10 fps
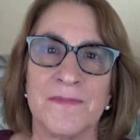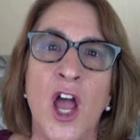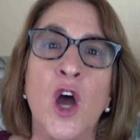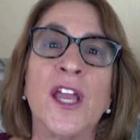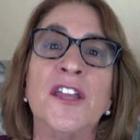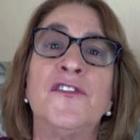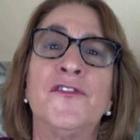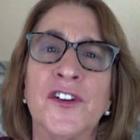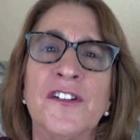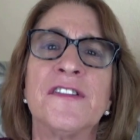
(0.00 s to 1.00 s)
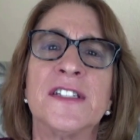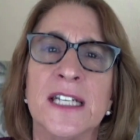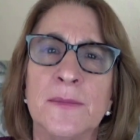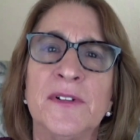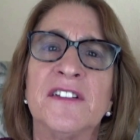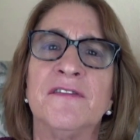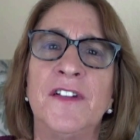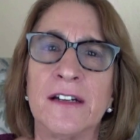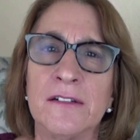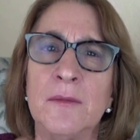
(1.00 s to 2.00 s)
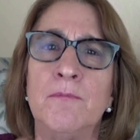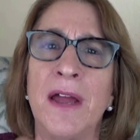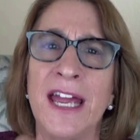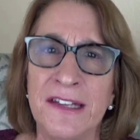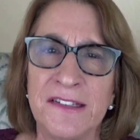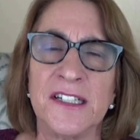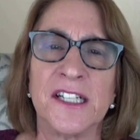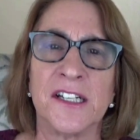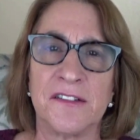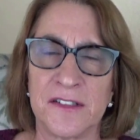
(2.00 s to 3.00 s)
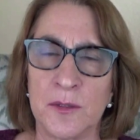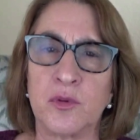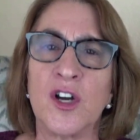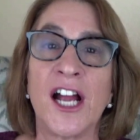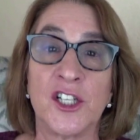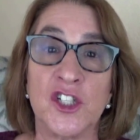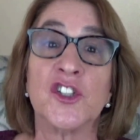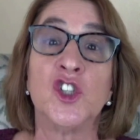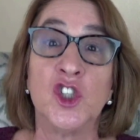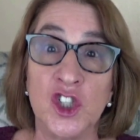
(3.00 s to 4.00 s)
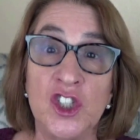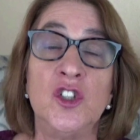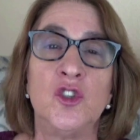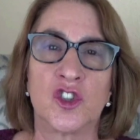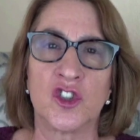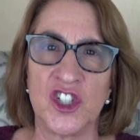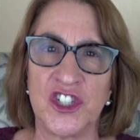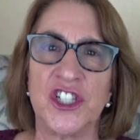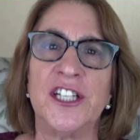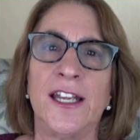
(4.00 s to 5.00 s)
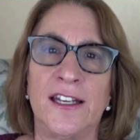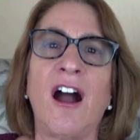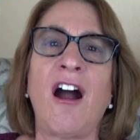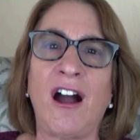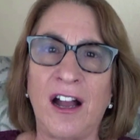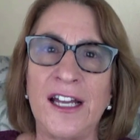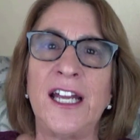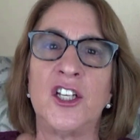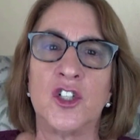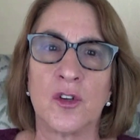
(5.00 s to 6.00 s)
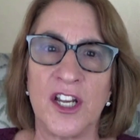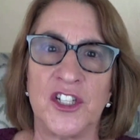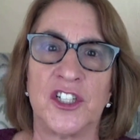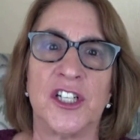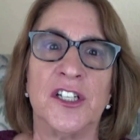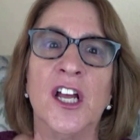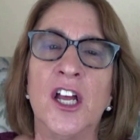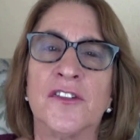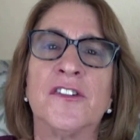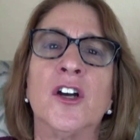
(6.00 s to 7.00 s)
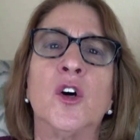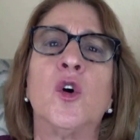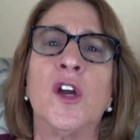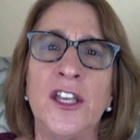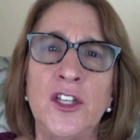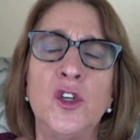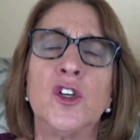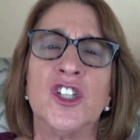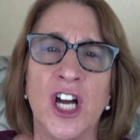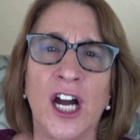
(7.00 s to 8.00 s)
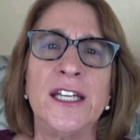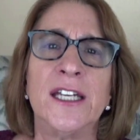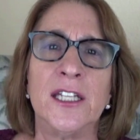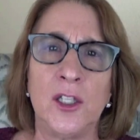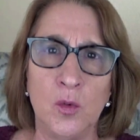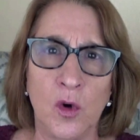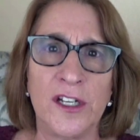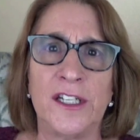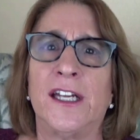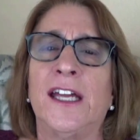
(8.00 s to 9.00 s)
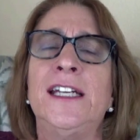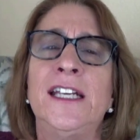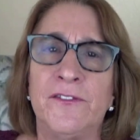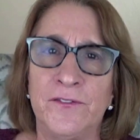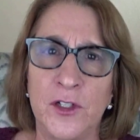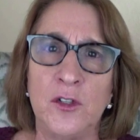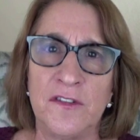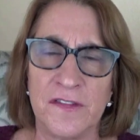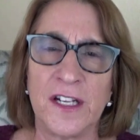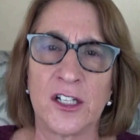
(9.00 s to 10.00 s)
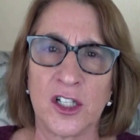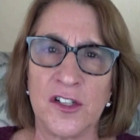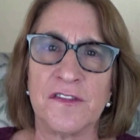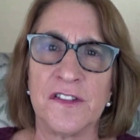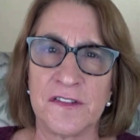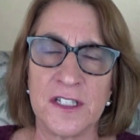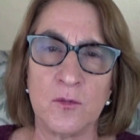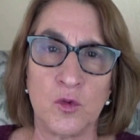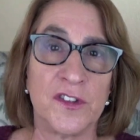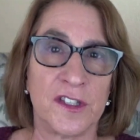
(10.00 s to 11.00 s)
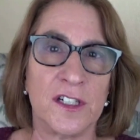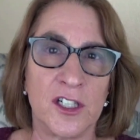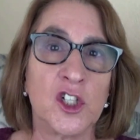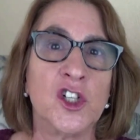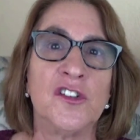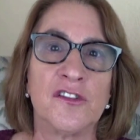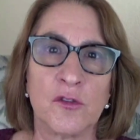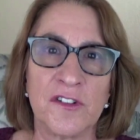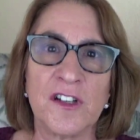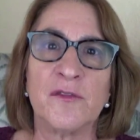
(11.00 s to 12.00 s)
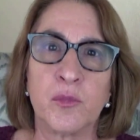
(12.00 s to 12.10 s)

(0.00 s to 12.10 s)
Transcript: Okay, the first tip is very basic. It's to practice good nutrition and hydration. So in your diet, you want to eat foods that are consistent with a good source of